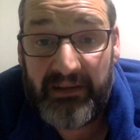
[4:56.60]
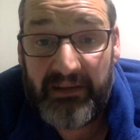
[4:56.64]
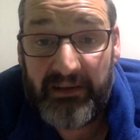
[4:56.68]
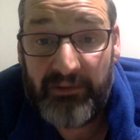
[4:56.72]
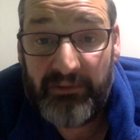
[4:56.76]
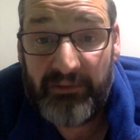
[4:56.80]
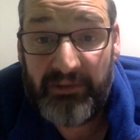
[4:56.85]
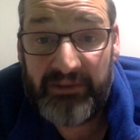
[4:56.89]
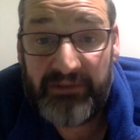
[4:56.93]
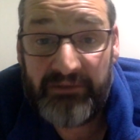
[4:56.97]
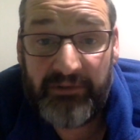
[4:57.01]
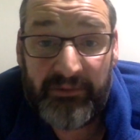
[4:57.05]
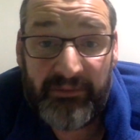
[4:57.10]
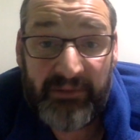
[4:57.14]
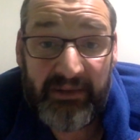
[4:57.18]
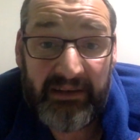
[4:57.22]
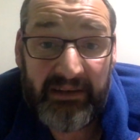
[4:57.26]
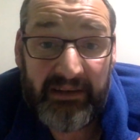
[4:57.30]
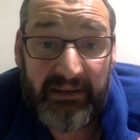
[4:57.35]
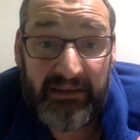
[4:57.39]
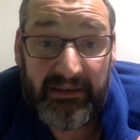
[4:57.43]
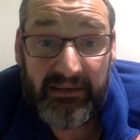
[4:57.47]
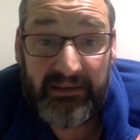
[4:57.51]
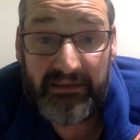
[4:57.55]
went for
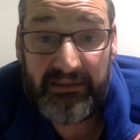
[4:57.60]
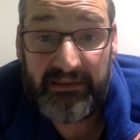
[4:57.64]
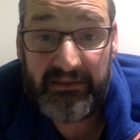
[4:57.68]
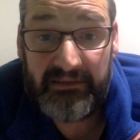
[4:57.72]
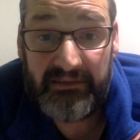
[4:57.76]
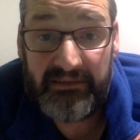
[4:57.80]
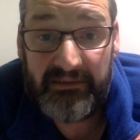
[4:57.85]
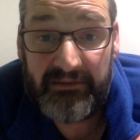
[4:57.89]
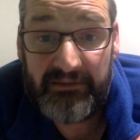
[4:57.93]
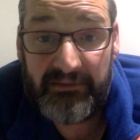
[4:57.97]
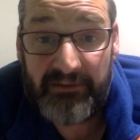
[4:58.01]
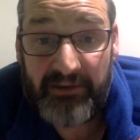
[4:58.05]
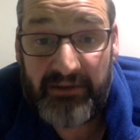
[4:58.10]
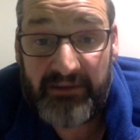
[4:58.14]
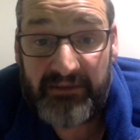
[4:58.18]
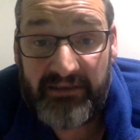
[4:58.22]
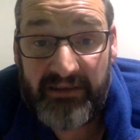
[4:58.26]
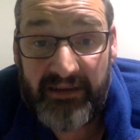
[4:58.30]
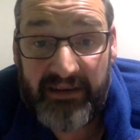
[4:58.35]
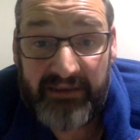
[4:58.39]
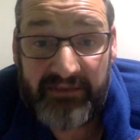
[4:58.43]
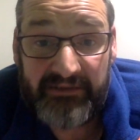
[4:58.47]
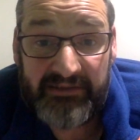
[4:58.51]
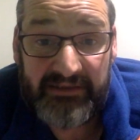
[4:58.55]
my truck
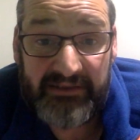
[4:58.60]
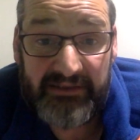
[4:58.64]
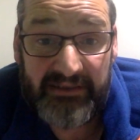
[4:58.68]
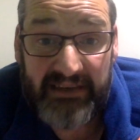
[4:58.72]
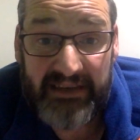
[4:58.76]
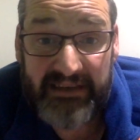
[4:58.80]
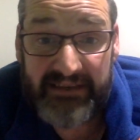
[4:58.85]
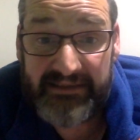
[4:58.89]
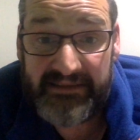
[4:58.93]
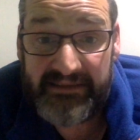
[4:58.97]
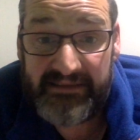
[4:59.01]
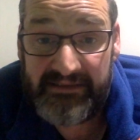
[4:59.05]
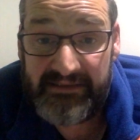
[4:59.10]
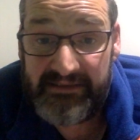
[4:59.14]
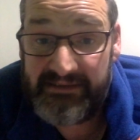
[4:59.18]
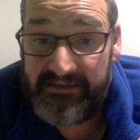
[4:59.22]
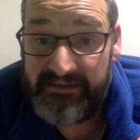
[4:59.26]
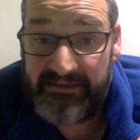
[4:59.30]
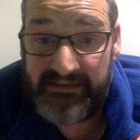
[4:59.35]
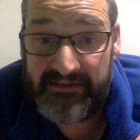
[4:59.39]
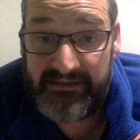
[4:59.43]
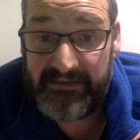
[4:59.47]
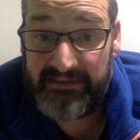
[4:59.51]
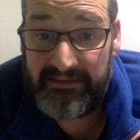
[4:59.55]
driver's
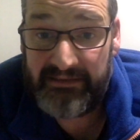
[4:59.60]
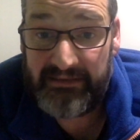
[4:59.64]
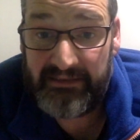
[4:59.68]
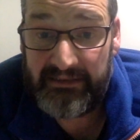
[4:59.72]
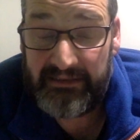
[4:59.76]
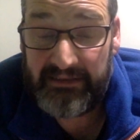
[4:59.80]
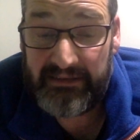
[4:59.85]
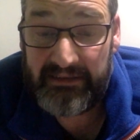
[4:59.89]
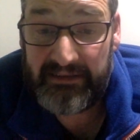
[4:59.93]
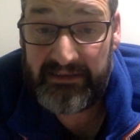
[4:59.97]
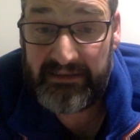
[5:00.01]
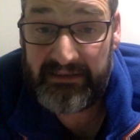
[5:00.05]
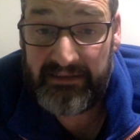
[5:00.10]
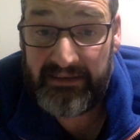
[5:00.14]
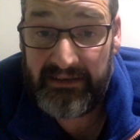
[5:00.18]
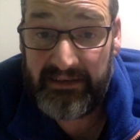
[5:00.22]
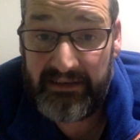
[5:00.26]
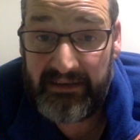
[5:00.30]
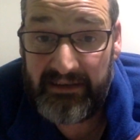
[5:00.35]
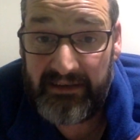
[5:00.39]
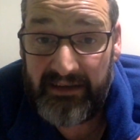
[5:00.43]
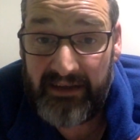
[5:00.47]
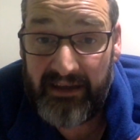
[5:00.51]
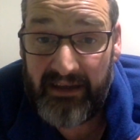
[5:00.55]
license, I
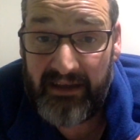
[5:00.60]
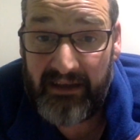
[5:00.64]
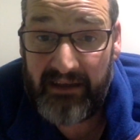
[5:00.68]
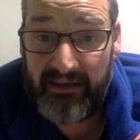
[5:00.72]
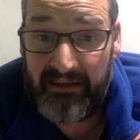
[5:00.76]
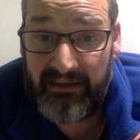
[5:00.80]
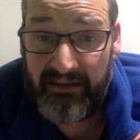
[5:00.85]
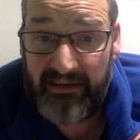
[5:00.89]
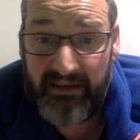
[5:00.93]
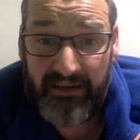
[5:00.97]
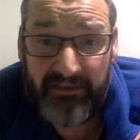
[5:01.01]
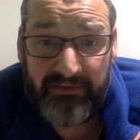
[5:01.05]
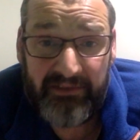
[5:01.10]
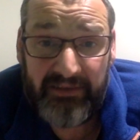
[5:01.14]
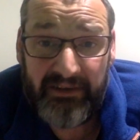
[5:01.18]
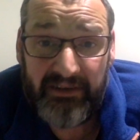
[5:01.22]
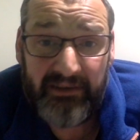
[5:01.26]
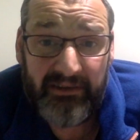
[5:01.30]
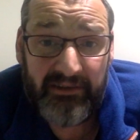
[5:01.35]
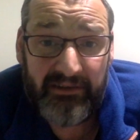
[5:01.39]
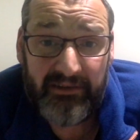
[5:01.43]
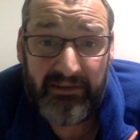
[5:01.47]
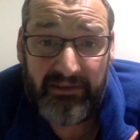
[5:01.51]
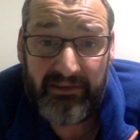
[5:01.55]
think a half
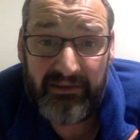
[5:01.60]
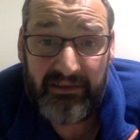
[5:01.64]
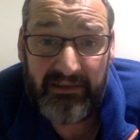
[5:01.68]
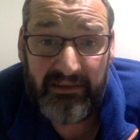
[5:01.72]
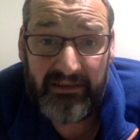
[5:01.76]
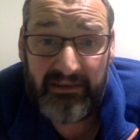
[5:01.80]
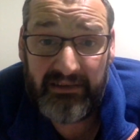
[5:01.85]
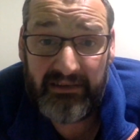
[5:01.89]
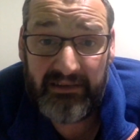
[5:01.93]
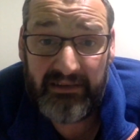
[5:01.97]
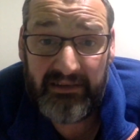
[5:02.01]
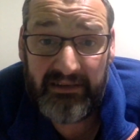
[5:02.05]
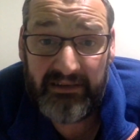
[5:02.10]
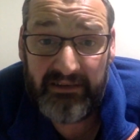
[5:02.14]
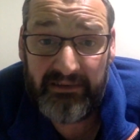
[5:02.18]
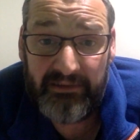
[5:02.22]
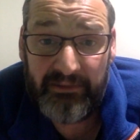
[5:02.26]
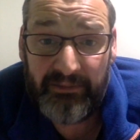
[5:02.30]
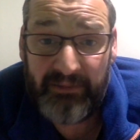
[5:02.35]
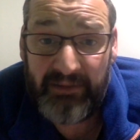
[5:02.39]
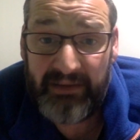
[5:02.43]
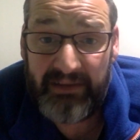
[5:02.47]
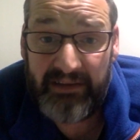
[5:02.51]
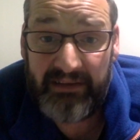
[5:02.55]
year into
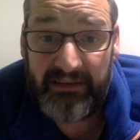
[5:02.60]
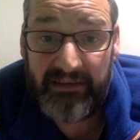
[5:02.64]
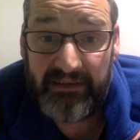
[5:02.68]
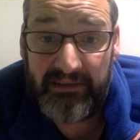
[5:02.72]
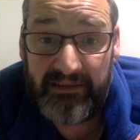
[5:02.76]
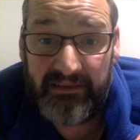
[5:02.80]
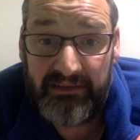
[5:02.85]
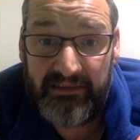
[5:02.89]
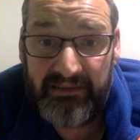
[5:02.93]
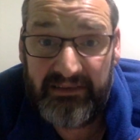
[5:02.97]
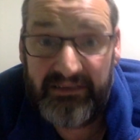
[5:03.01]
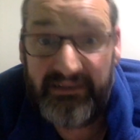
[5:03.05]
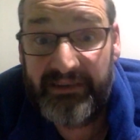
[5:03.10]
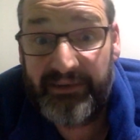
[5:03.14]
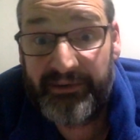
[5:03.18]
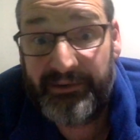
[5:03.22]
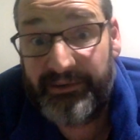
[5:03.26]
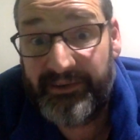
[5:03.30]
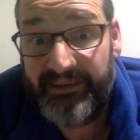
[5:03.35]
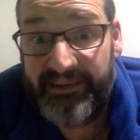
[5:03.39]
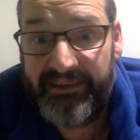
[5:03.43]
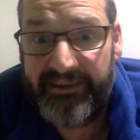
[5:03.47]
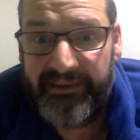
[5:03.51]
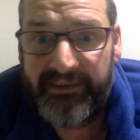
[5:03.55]
my
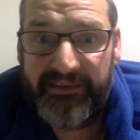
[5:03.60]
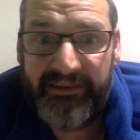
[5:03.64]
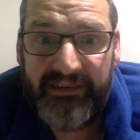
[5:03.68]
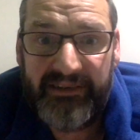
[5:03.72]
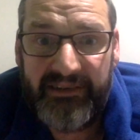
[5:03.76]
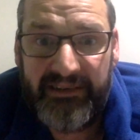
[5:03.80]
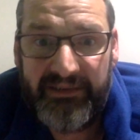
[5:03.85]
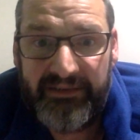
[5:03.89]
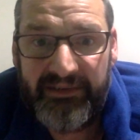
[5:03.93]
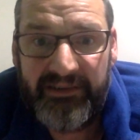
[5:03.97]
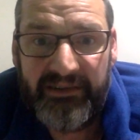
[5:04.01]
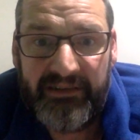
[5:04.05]
career, if you